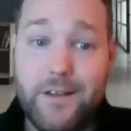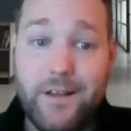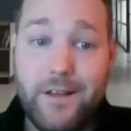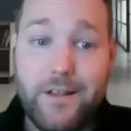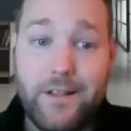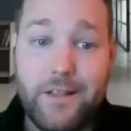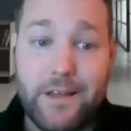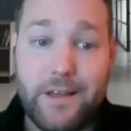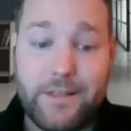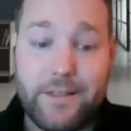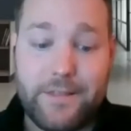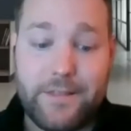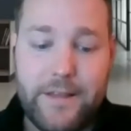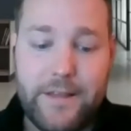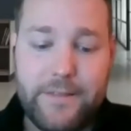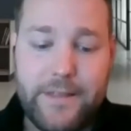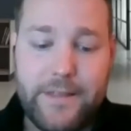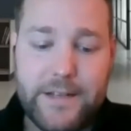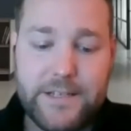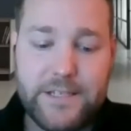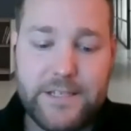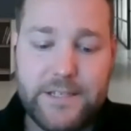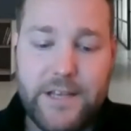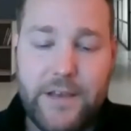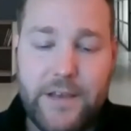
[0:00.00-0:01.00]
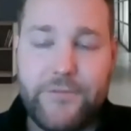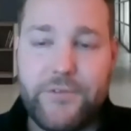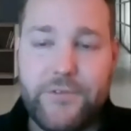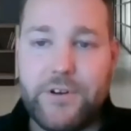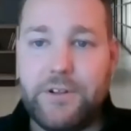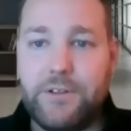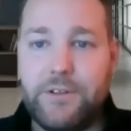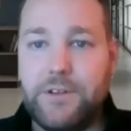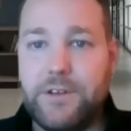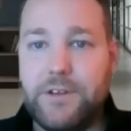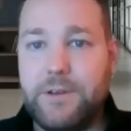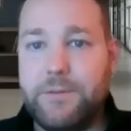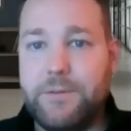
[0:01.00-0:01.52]
Like that's
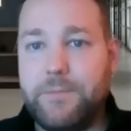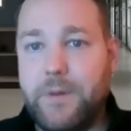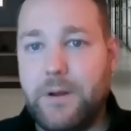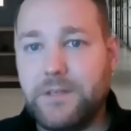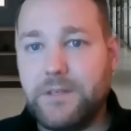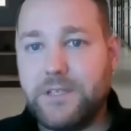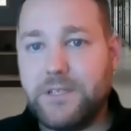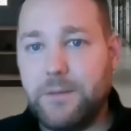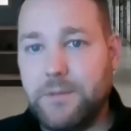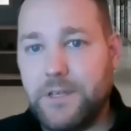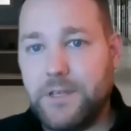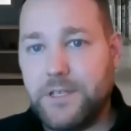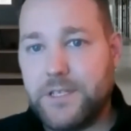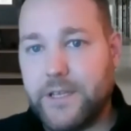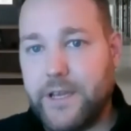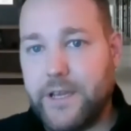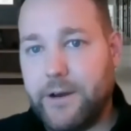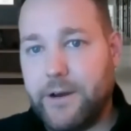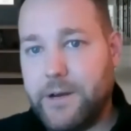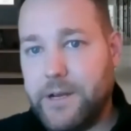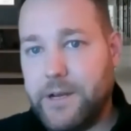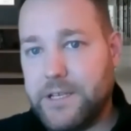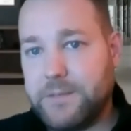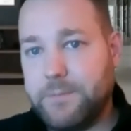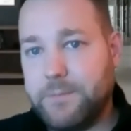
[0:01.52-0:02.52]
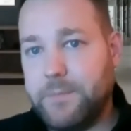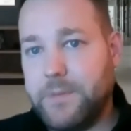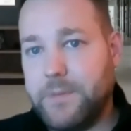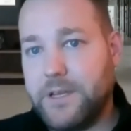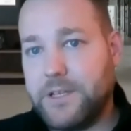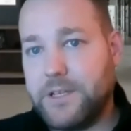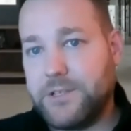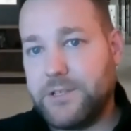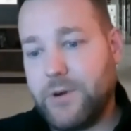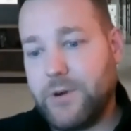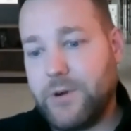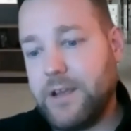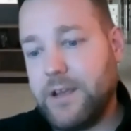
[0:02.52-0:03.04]
definitely some of the scariest
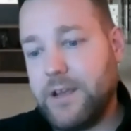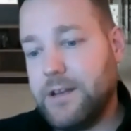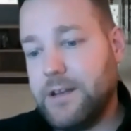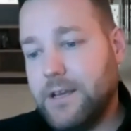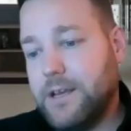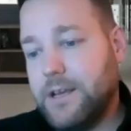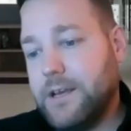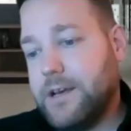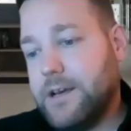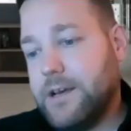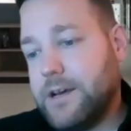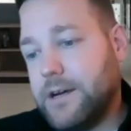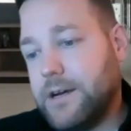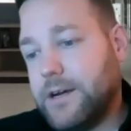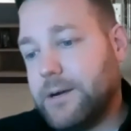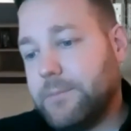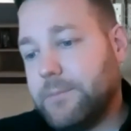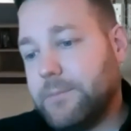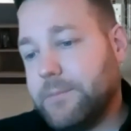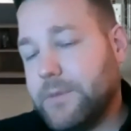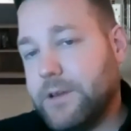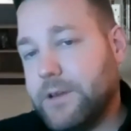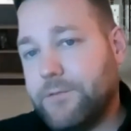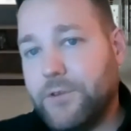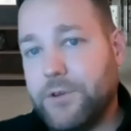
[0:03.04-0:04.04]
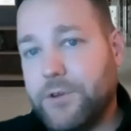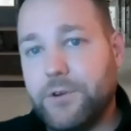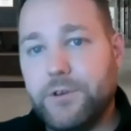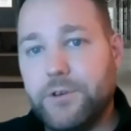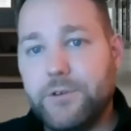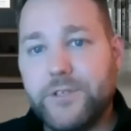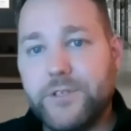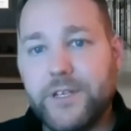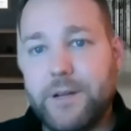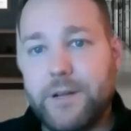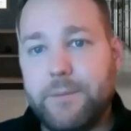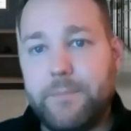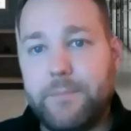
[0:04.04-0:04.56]
bits, right? If you're
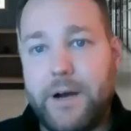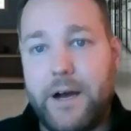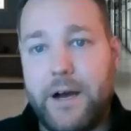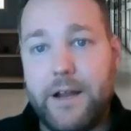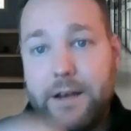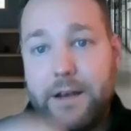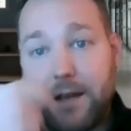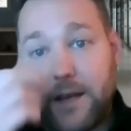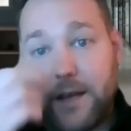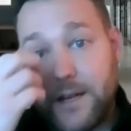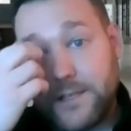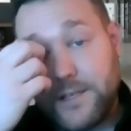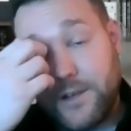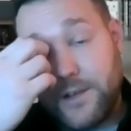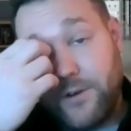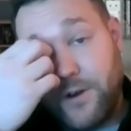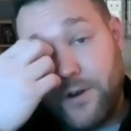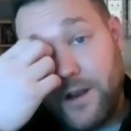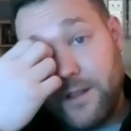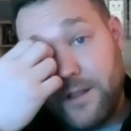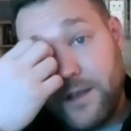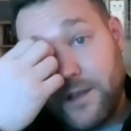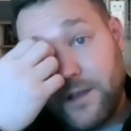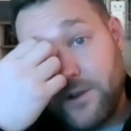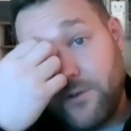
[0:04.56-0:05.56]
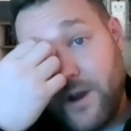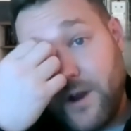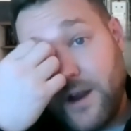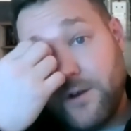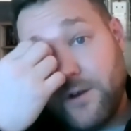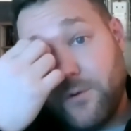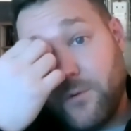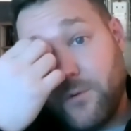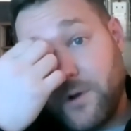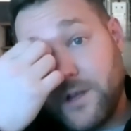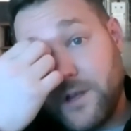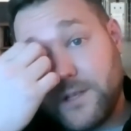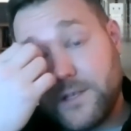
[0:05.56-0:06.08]
using a botnet to create like gray
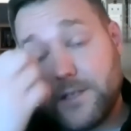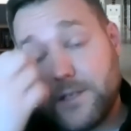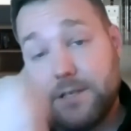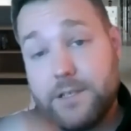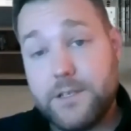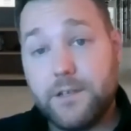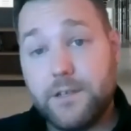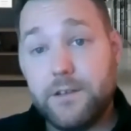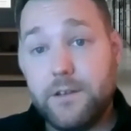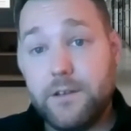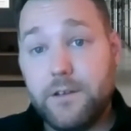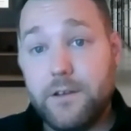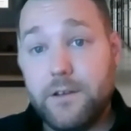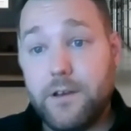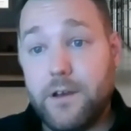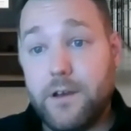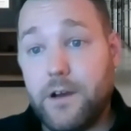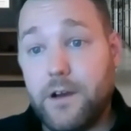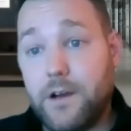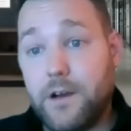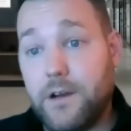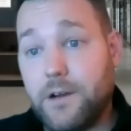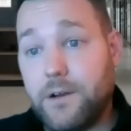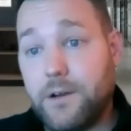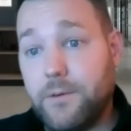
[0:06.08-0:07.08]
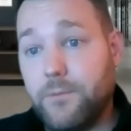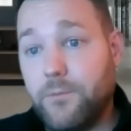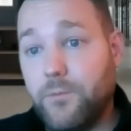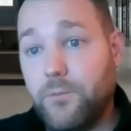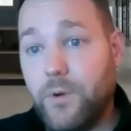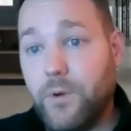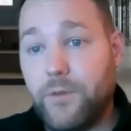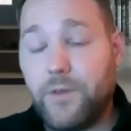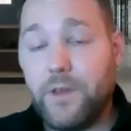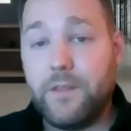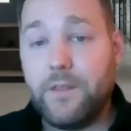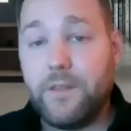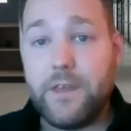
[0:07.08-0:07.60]
noise
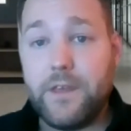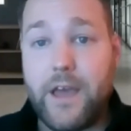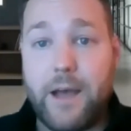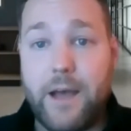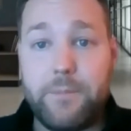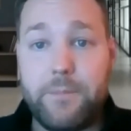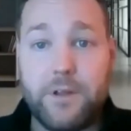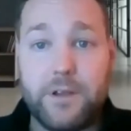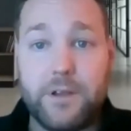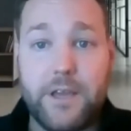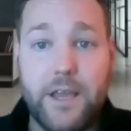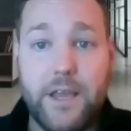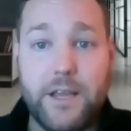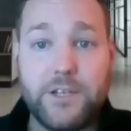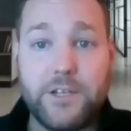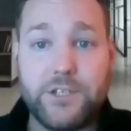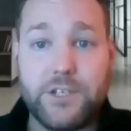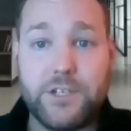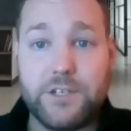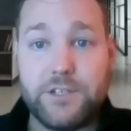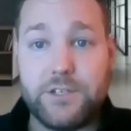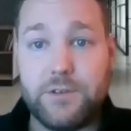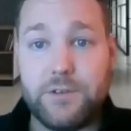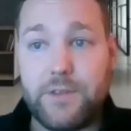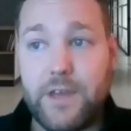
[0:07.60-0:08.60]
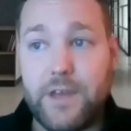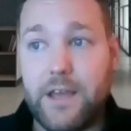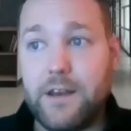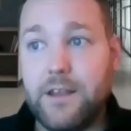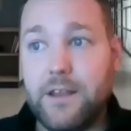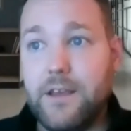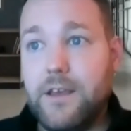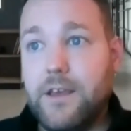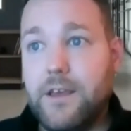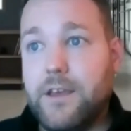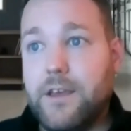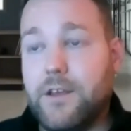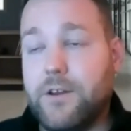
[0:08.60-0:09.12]
within the application so that
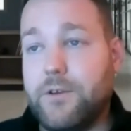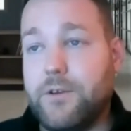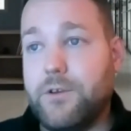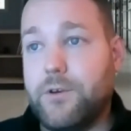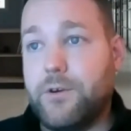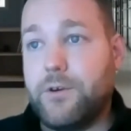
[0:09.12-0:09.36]
you're